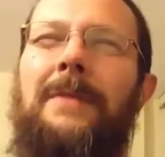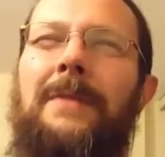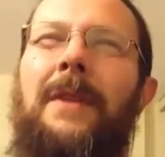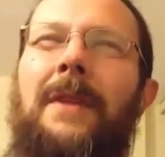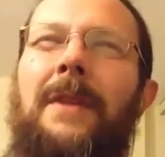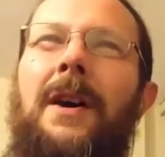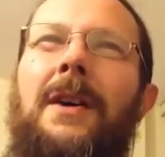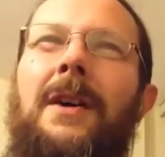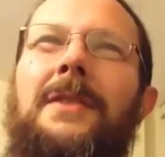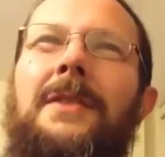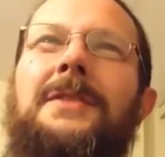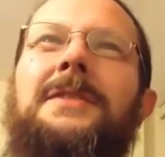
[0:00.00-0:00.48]
We've
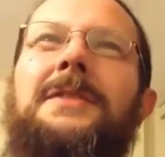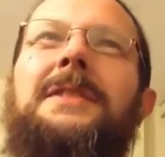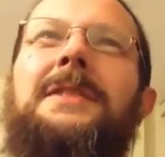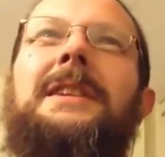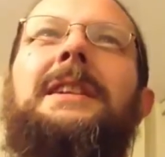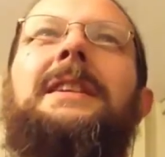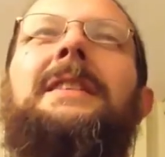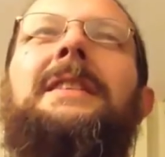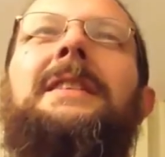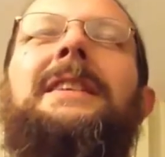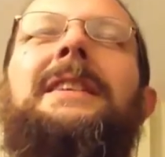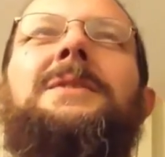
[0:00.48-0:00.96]
all
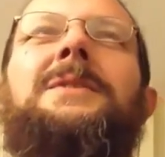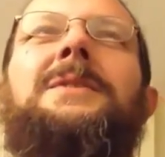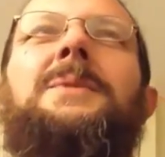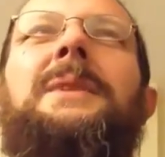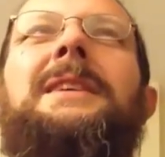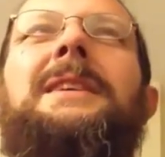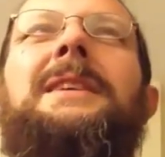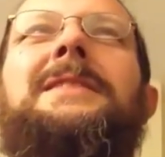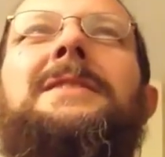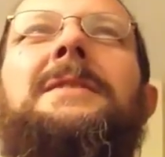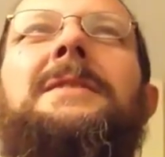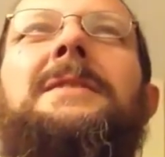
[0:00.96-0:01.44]
seen it, and that's
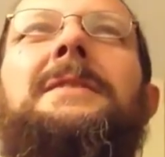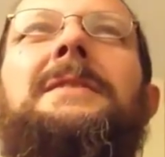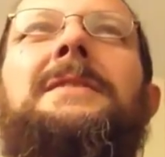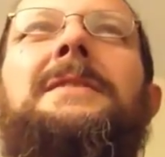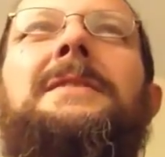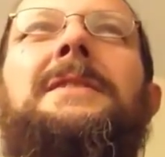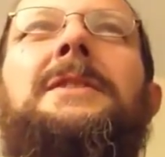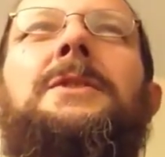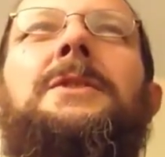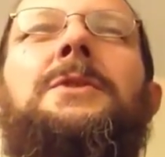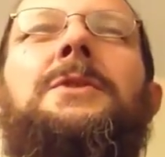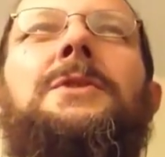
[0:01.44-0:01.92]
why it's a, yeah.
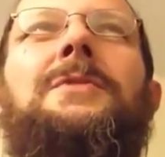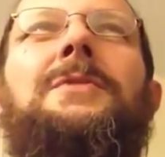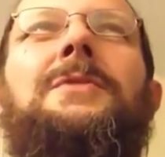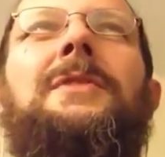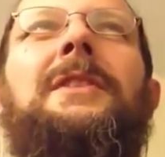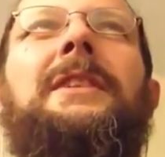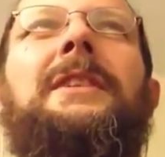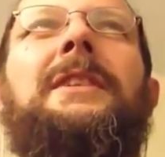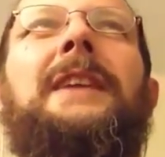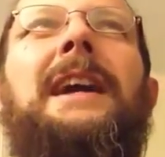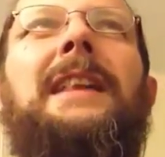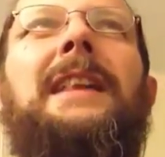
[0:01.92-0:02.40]
it's a
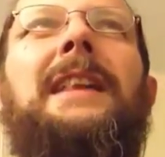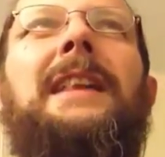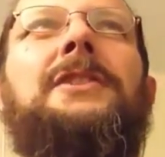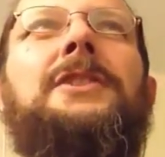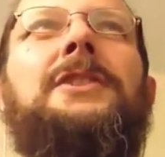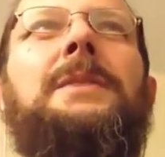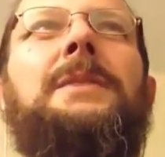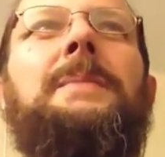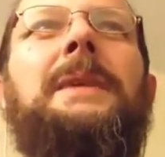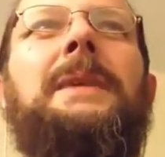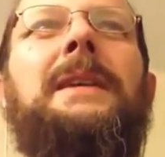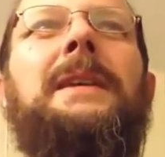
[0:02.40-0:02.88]
useful
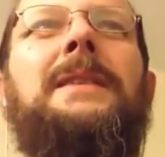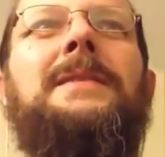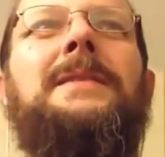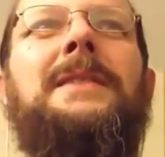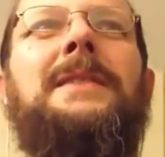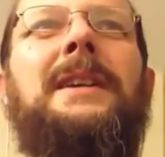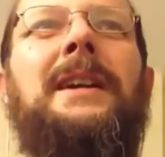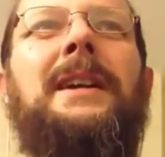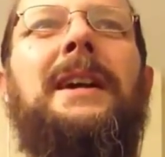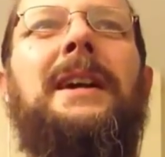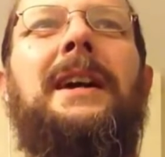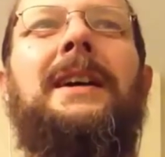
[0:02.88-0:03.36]
analogy
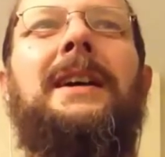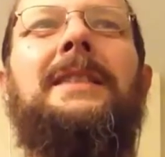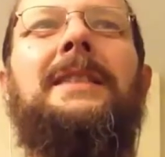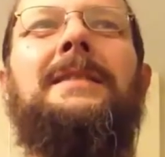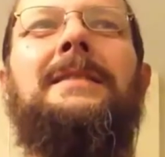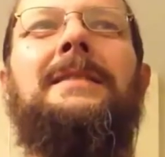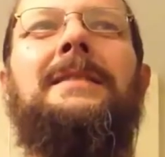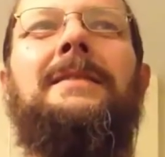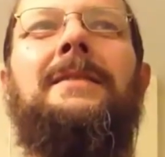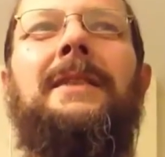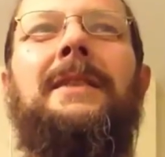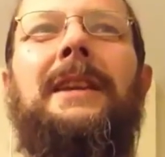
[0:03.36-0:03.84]
because that
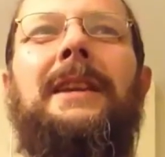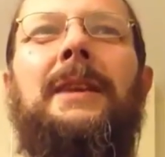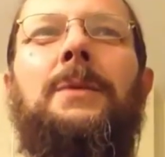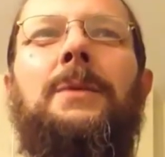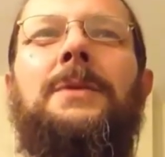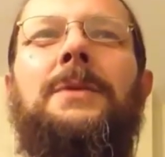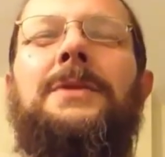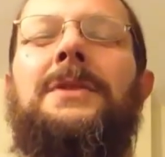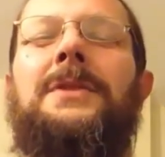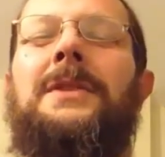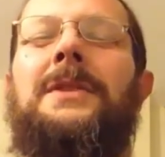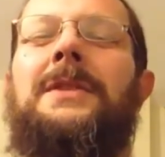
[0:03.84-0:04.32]
guy
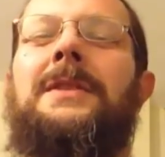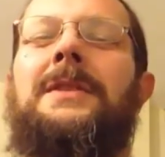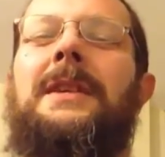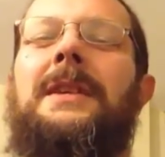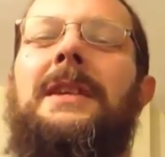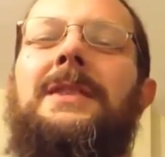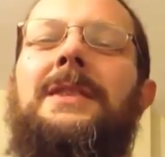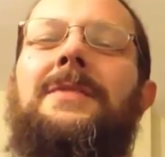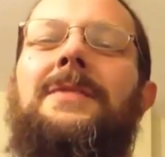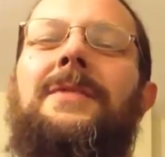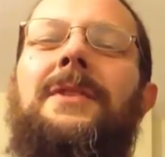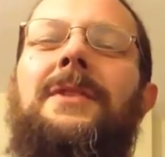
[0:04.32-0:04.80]
he was
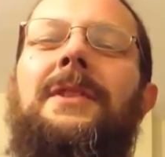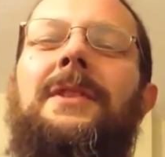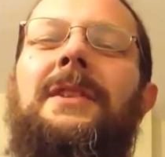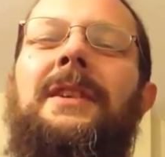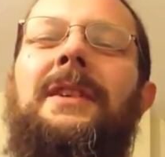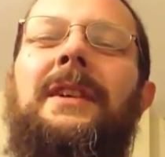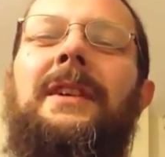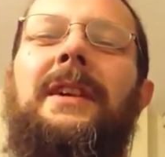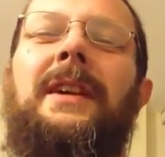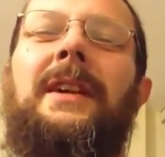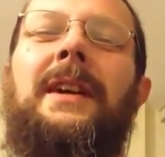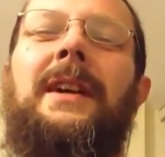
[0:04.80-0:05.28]

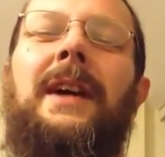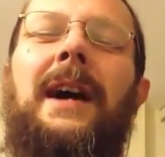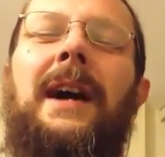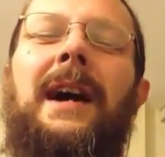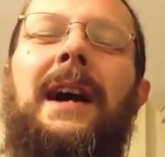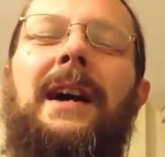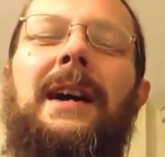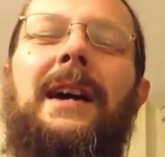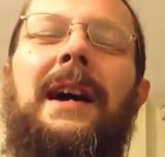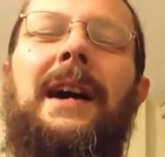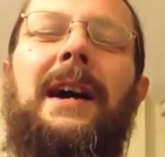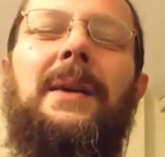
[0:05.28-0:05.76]
successful.
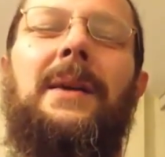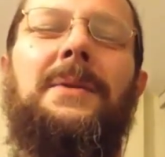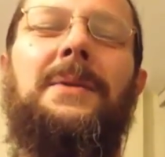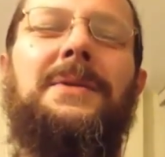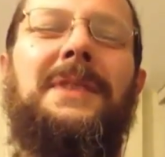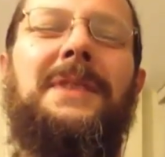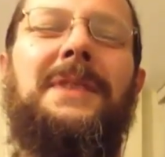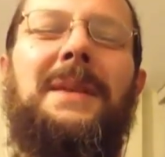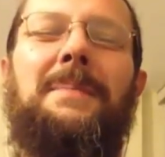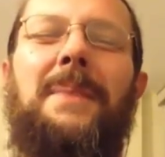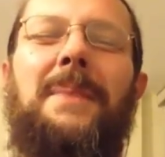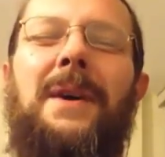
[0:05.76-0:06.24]
How, how
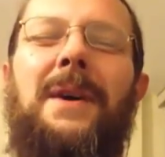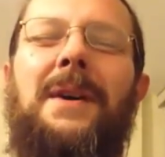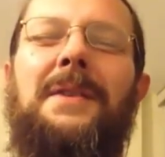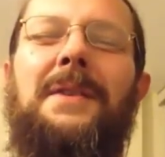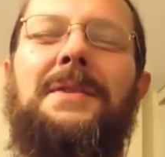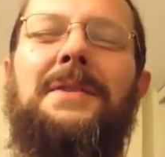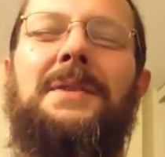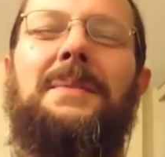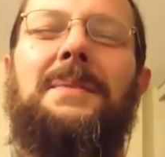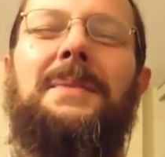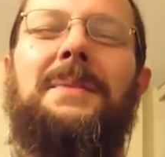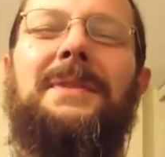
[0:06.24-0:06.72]
is that
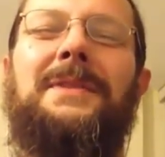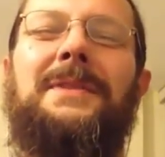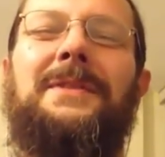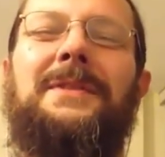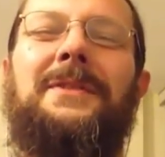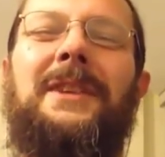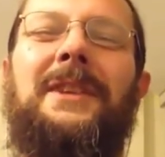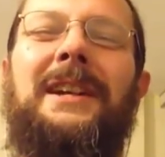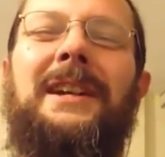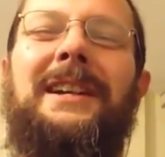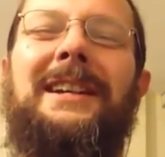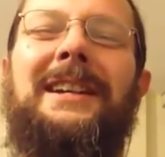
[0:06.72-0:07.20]

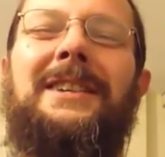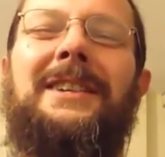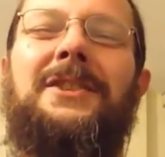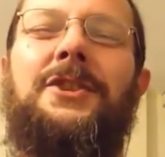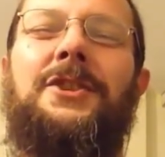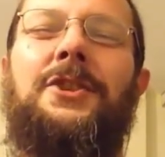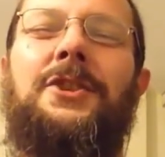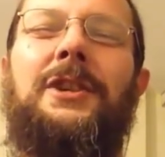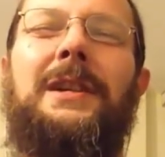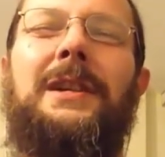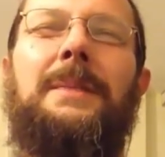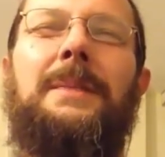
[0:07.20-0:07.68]
possible, right?
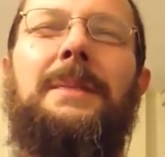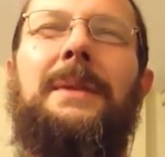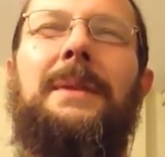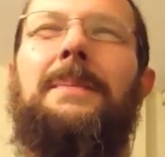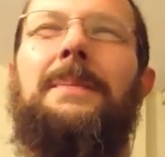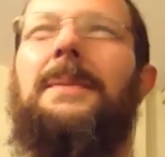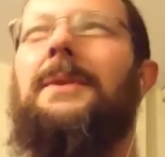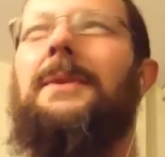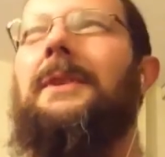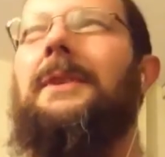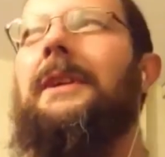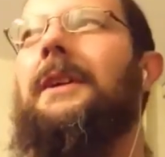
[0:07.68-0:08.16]
He's treating
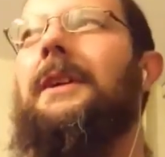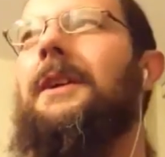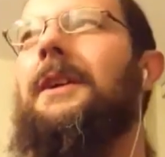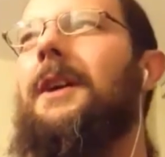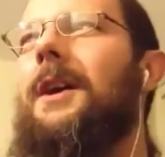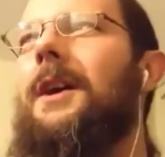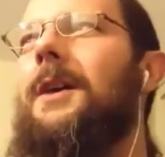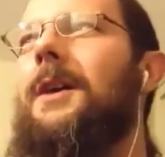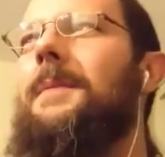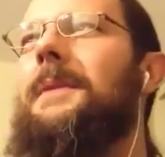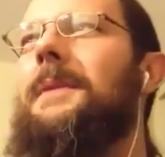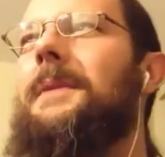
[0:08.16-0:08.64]
people like
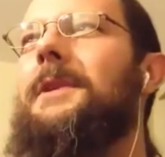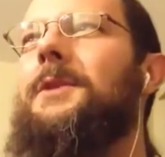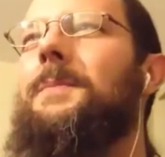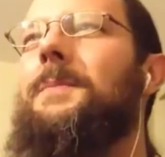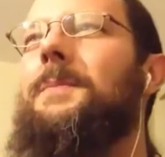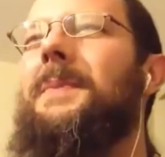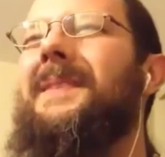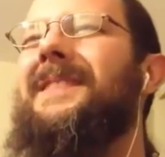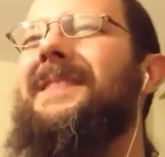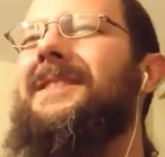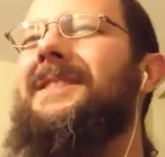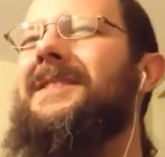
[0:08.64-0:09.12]
garbage,
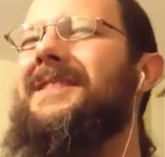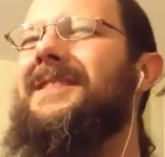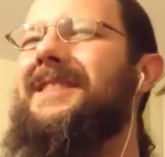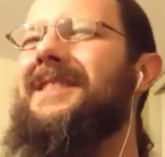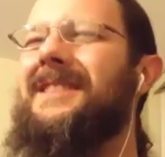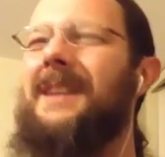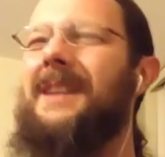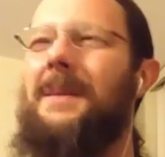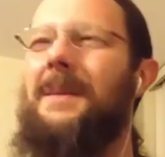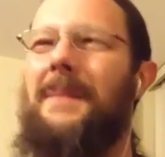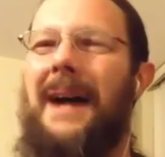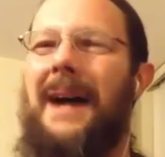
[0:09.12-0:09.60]
but
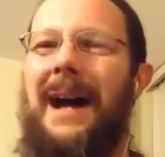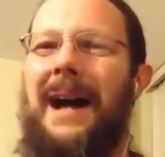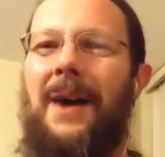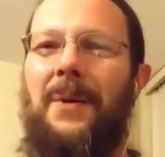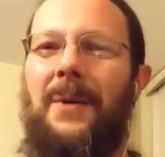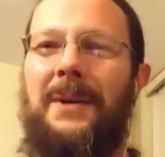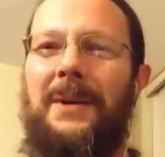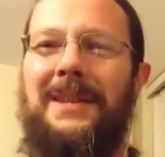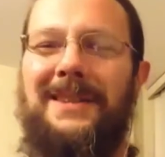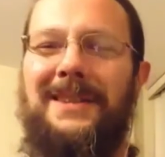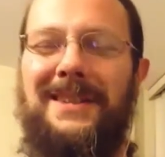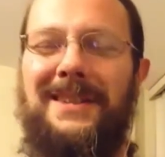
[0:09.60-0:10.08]

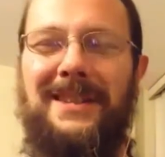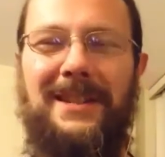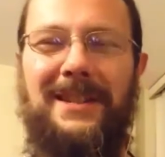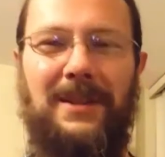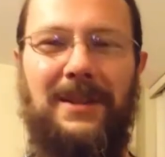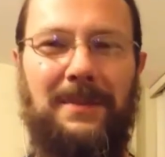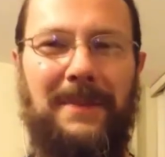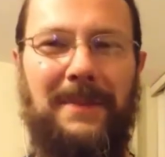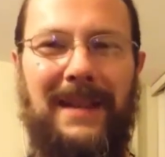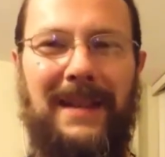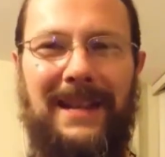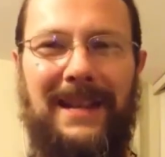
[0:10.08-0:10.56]
somehow he's
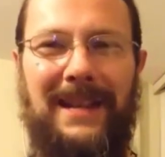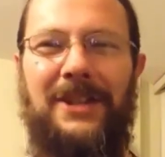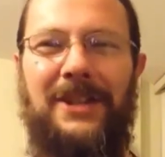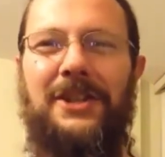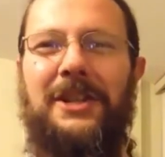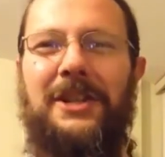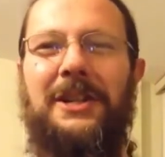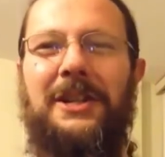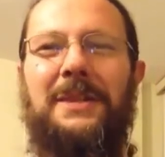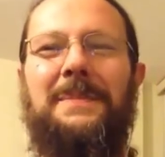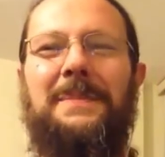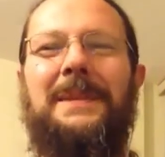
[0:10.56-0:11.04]
still
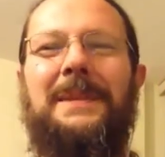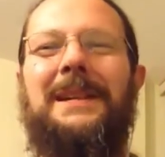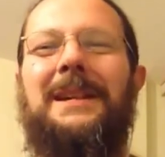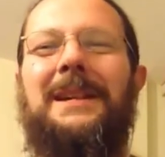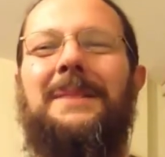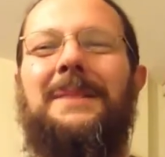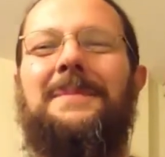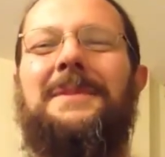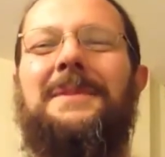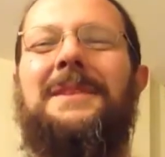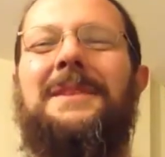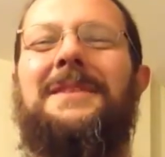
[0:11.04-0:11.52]
managing to
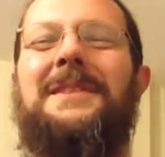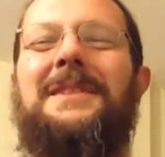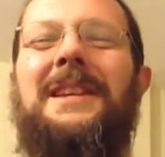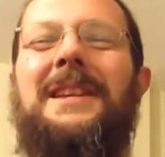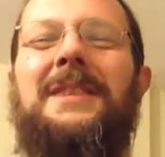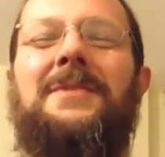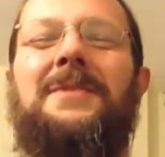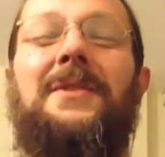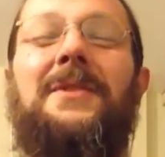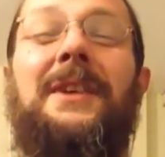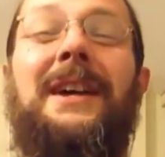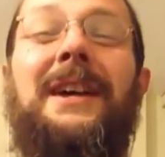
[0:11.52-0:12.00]
become
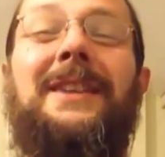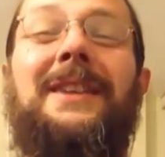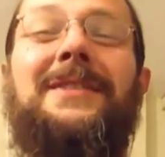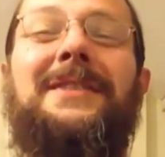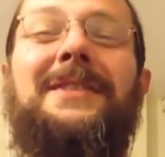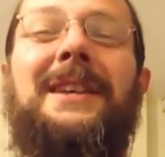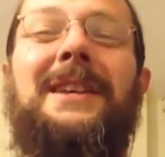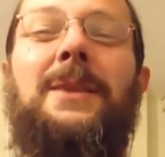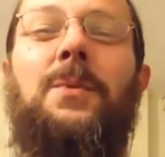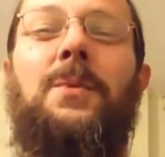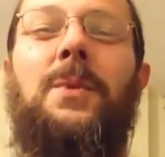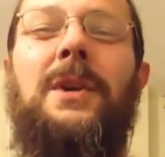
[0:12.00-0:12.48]
successful. How
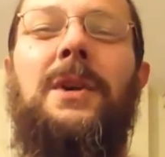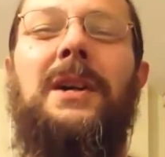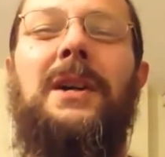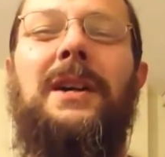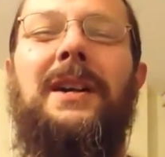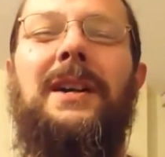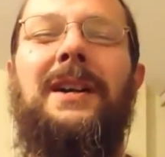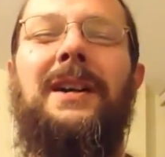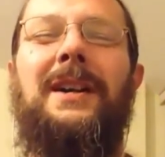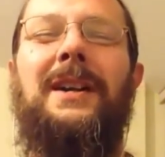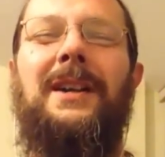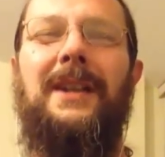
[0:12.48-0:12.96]
does that
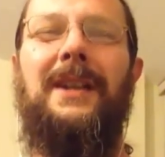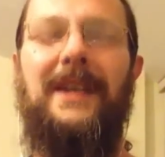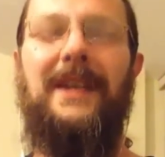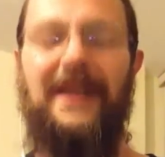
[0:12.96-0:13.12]
work?